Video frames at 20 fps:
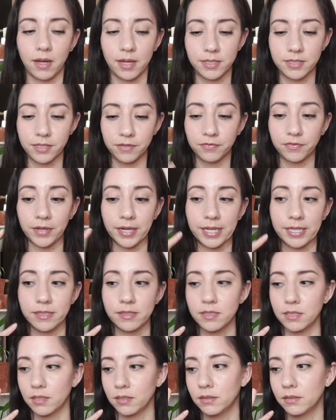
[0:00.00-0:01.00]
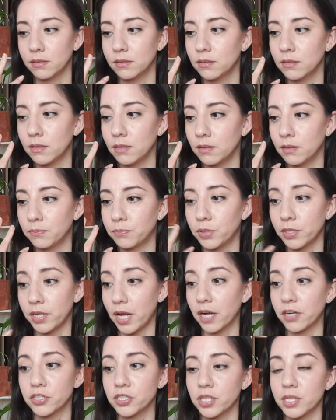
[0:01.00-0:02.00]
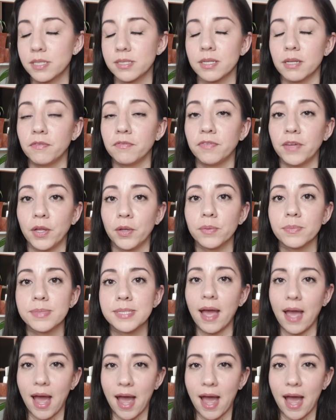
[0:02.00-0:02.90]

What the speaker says: different productions and films.